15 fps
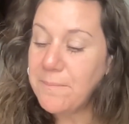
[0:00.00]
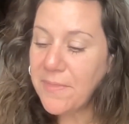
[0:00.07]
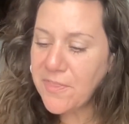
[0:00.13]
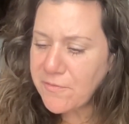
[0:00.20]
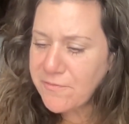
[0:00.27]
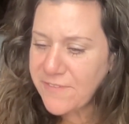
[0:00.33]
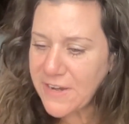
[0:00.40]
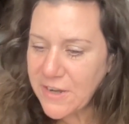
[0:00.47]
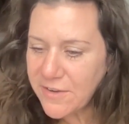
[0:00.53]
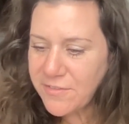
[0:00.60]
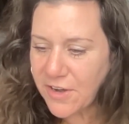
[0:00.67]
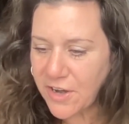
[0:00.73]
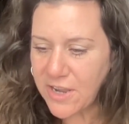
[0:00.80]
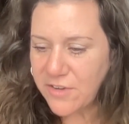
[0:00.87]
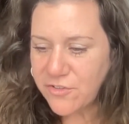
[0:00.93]
But they're very,
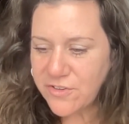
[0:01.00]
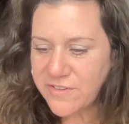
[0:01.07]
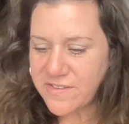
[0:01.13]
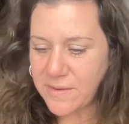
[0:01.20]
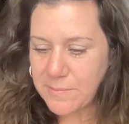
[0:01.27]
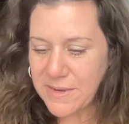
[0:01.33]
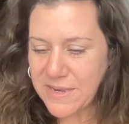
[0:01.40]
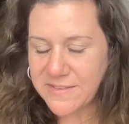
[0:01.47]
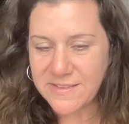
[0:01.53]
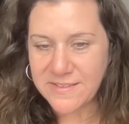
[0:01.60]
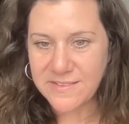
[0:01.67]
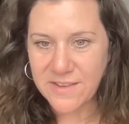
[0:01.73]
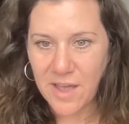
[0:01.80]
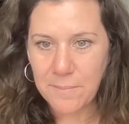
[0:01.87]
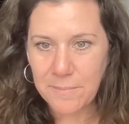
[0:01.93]
very interesting because
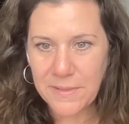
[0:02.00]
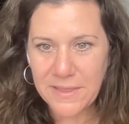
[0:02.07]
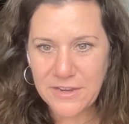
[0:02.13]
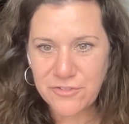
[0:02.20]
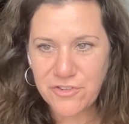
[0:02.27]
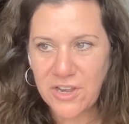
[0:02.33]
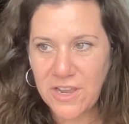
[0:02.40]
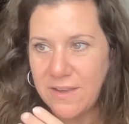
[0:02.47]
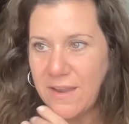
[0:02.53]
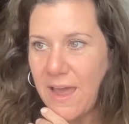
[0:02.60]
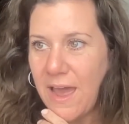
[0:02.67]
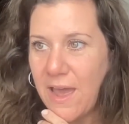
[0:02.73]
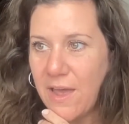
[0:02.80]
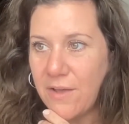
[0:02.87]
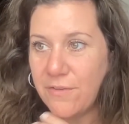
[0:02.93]
it's a compilation
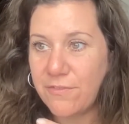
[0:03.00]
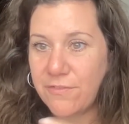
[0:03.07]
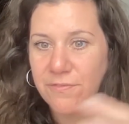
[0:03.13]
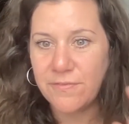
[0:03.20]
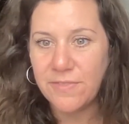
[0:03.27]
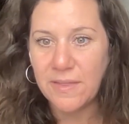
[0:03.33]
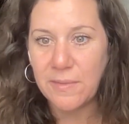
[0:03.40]
of the